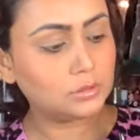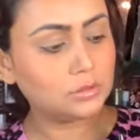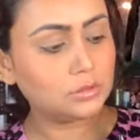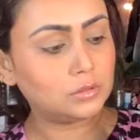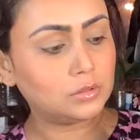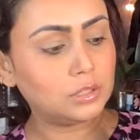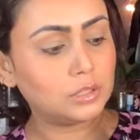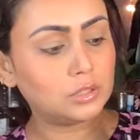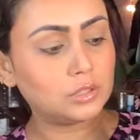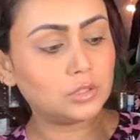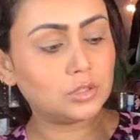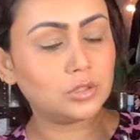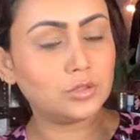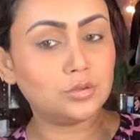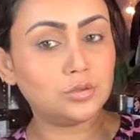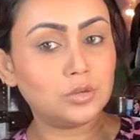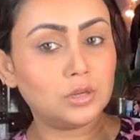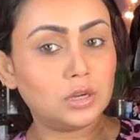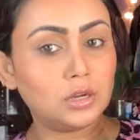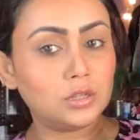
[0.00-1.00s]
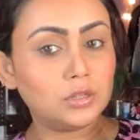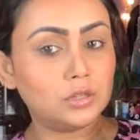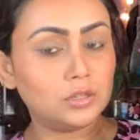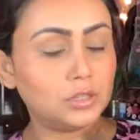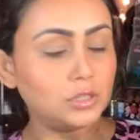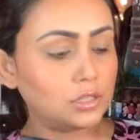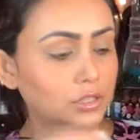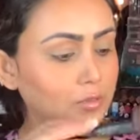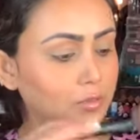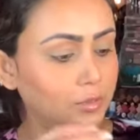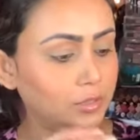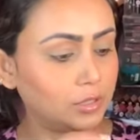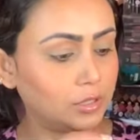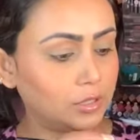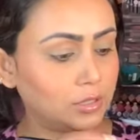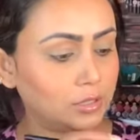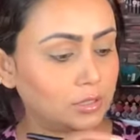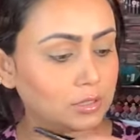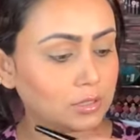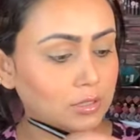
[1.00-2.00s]
this two colors,
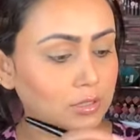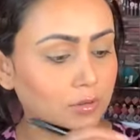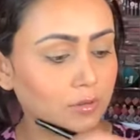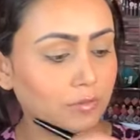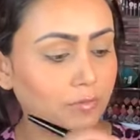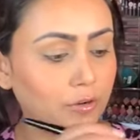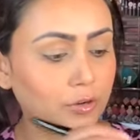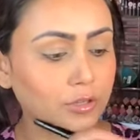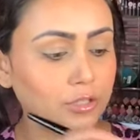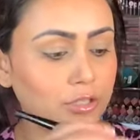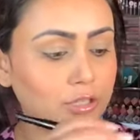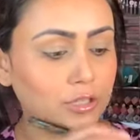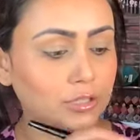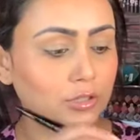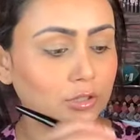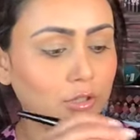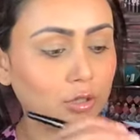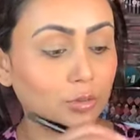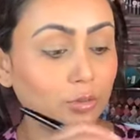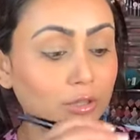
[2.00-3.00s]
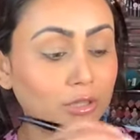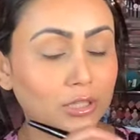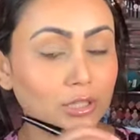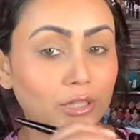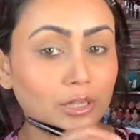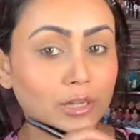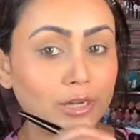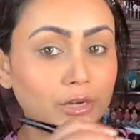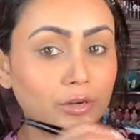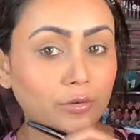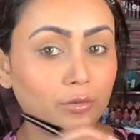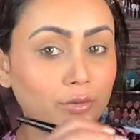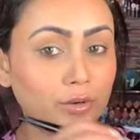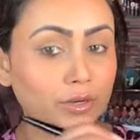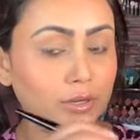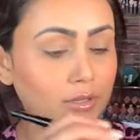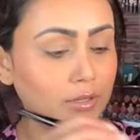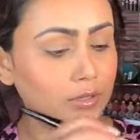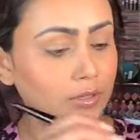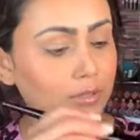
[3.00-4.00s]
because first let's go with the lighter
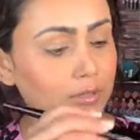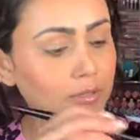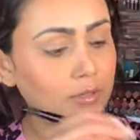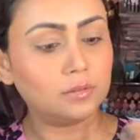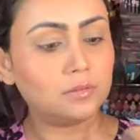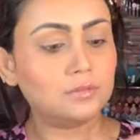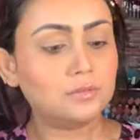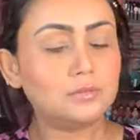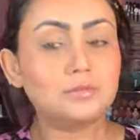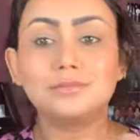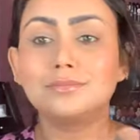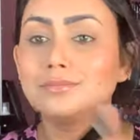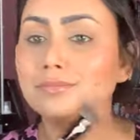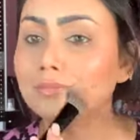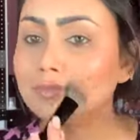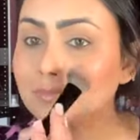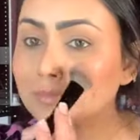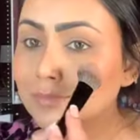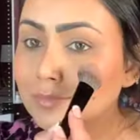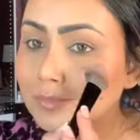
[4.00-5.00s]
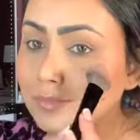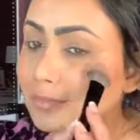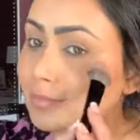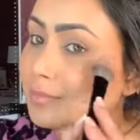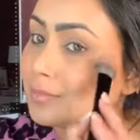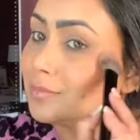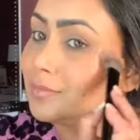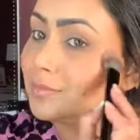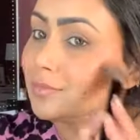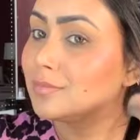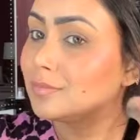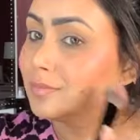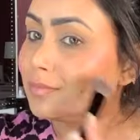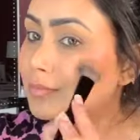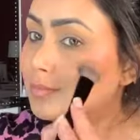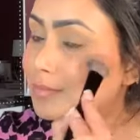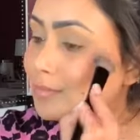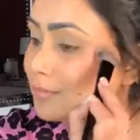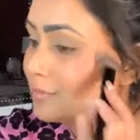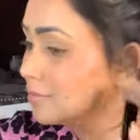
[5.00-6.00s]
one, because I feel
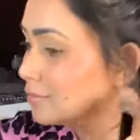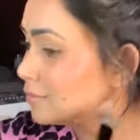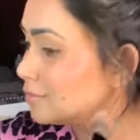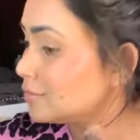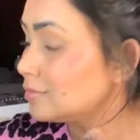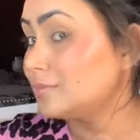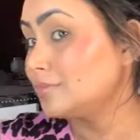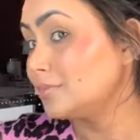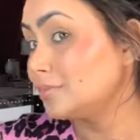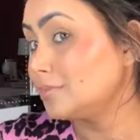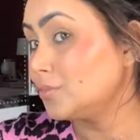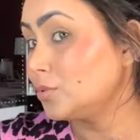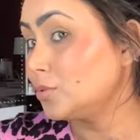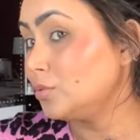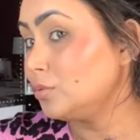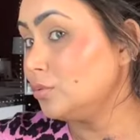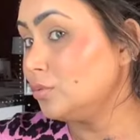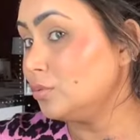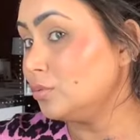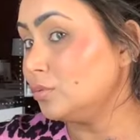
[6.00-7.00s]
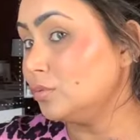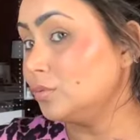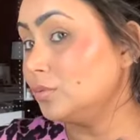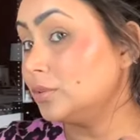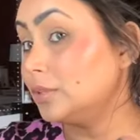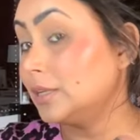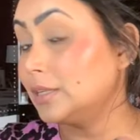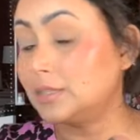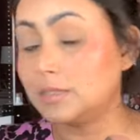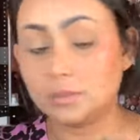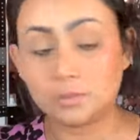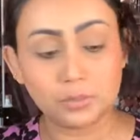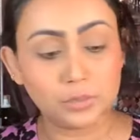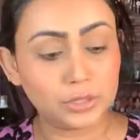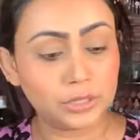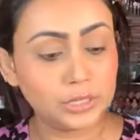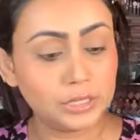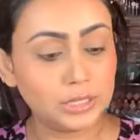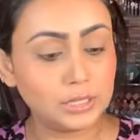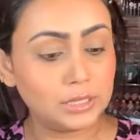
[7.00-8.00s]
like, ooh, that's
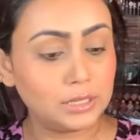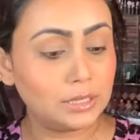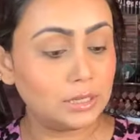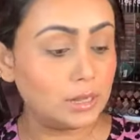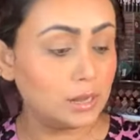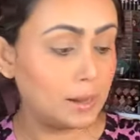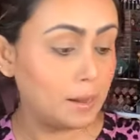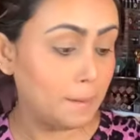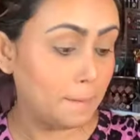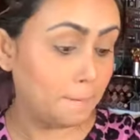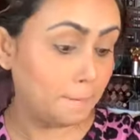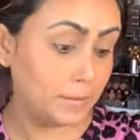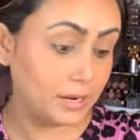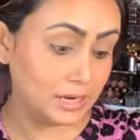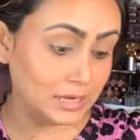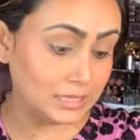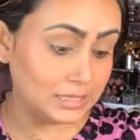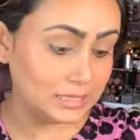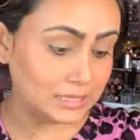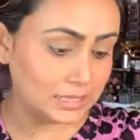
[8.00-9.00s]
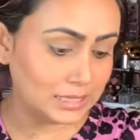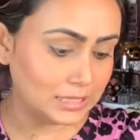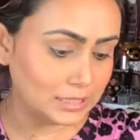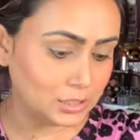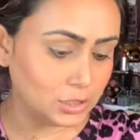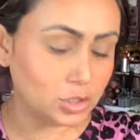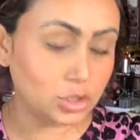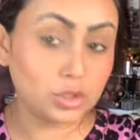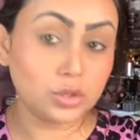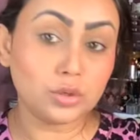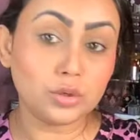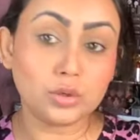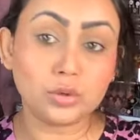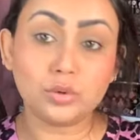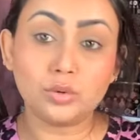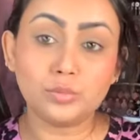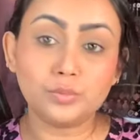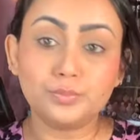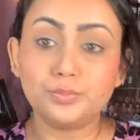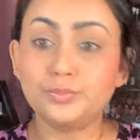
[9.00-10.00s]
pretty, that intense too.